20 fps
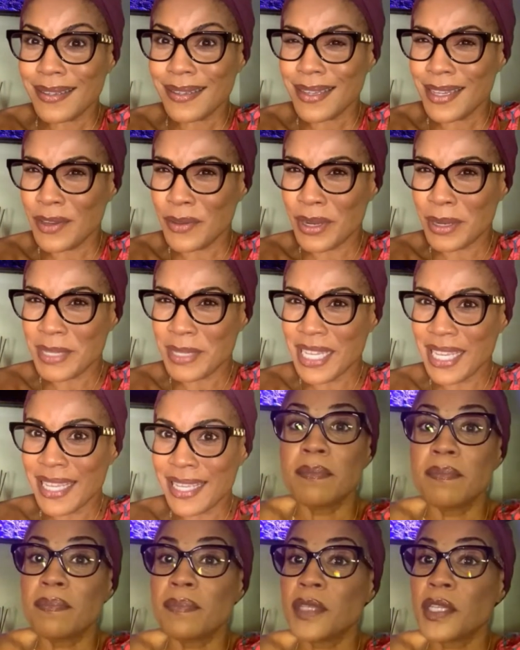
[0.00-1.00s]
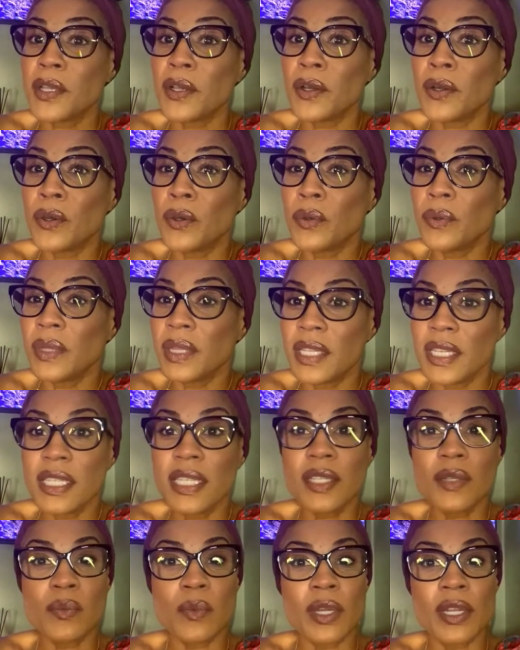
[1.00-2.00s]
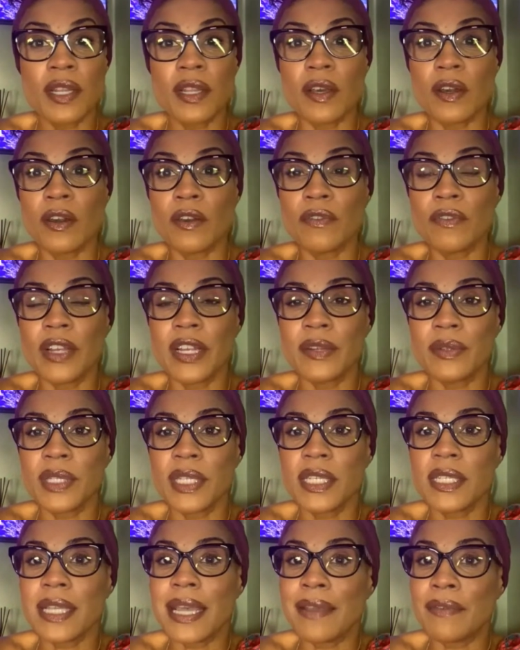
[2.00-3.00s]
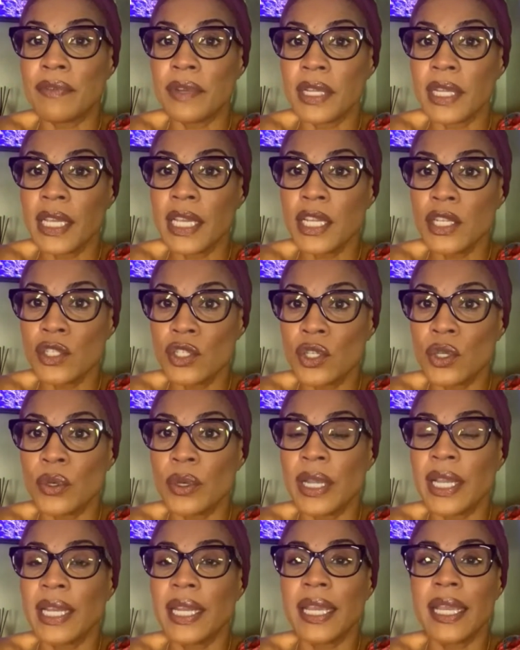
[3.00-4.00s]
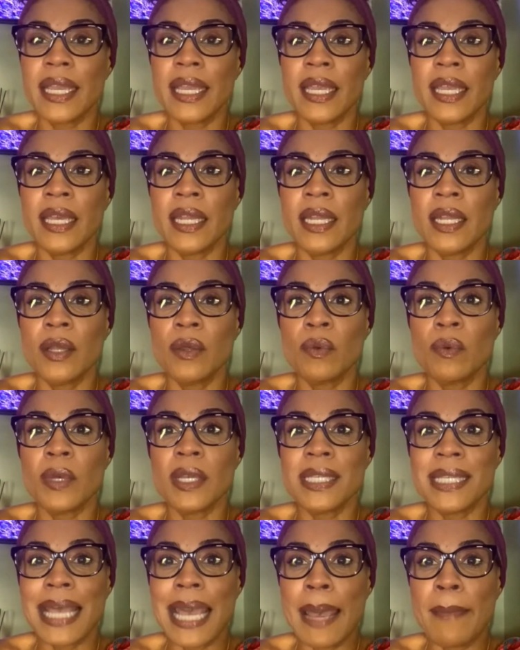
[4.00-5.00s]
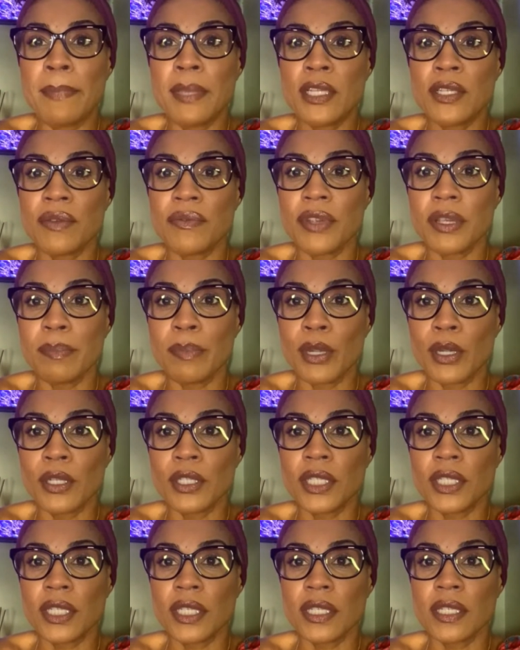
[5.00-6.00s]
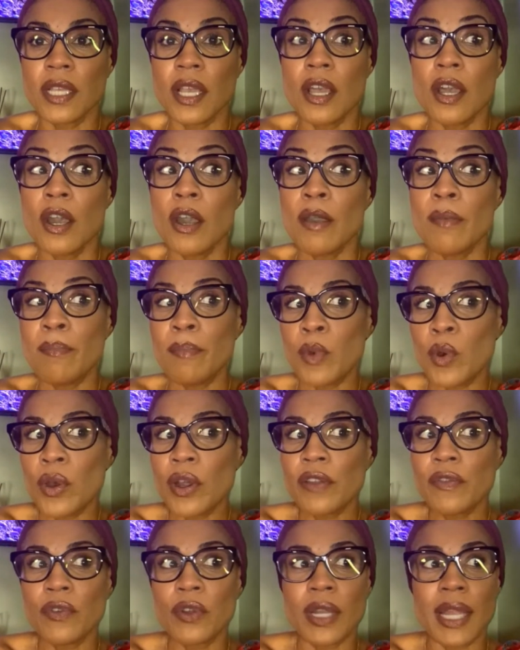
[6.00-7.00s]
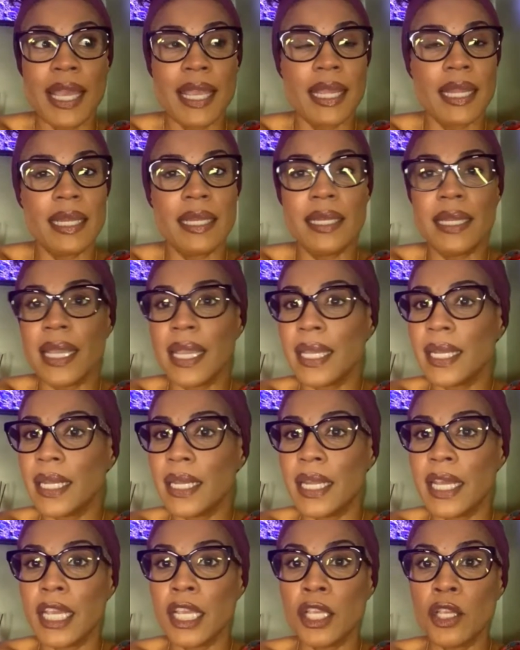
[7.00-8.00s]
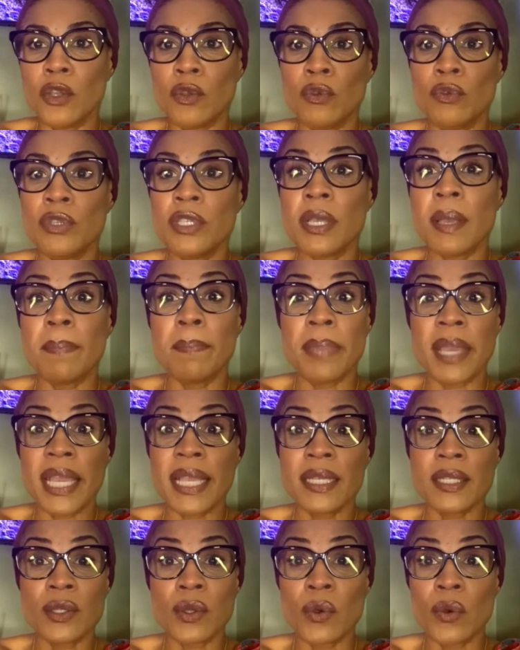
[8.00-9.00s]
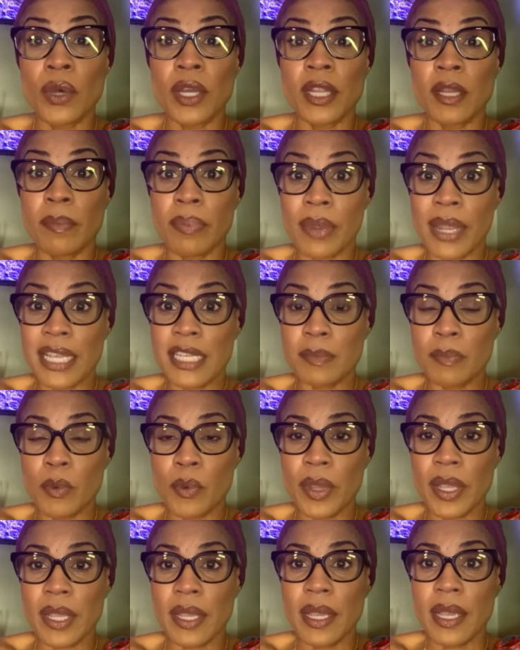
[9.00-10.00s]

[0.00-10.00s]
You know what I'm saying? So this is one of the all fragrances I really enjoyed and was happy to repurchase more for like day-to-day use based on the price point.